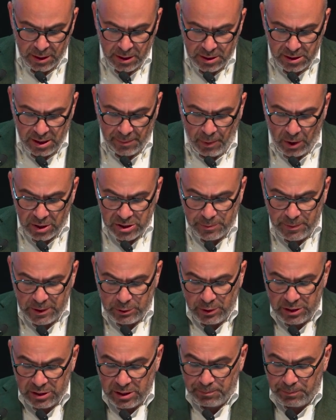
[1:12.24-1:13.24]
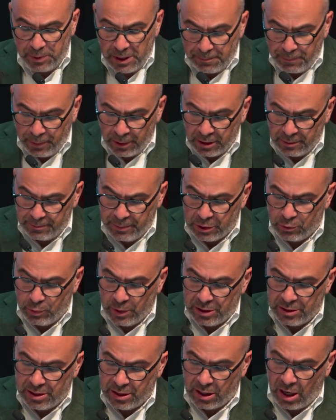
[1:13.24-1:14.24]
The bonds between the people,
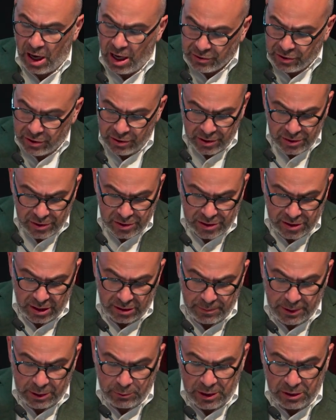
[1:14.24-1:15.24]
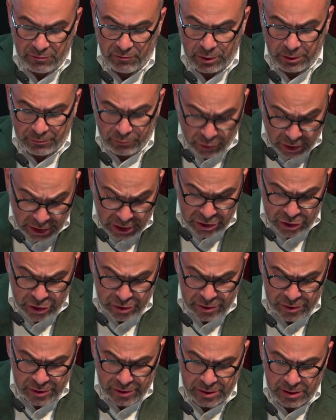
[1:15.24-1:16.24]
between the continents, and between
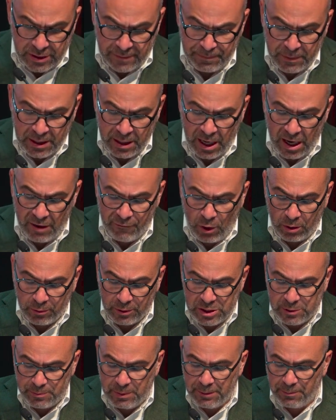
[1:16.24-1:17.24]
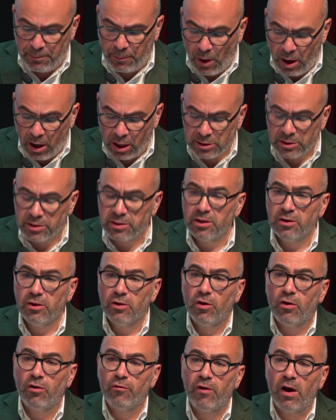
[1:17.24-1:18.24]
religions have always been part
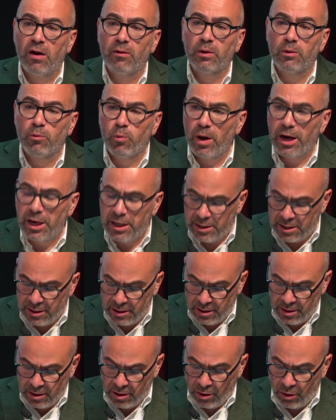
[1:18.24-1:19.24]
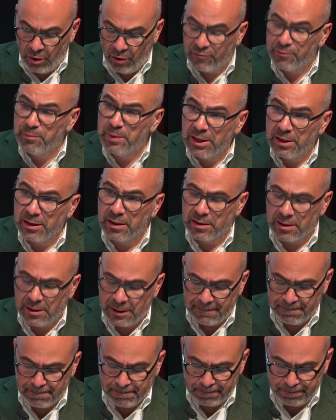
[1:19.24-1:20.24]
of our way of
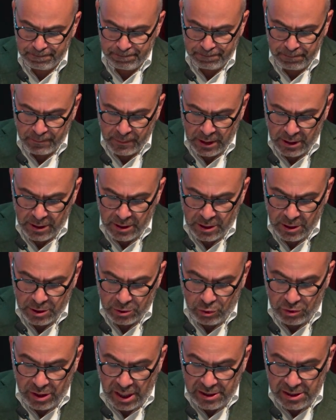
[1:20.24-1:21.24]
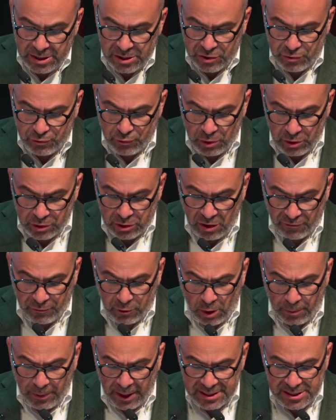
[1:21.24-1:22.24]
being. Today, this route of
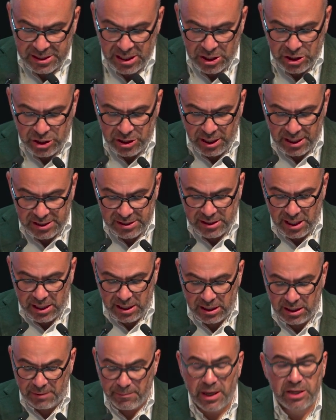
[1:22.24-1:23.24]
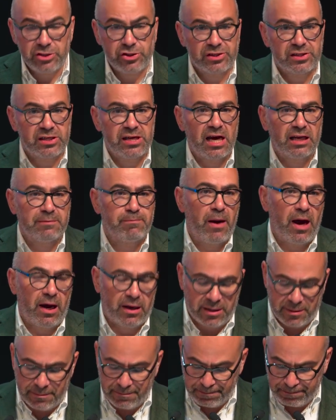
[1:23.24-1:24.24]
globalization has taken a major setback.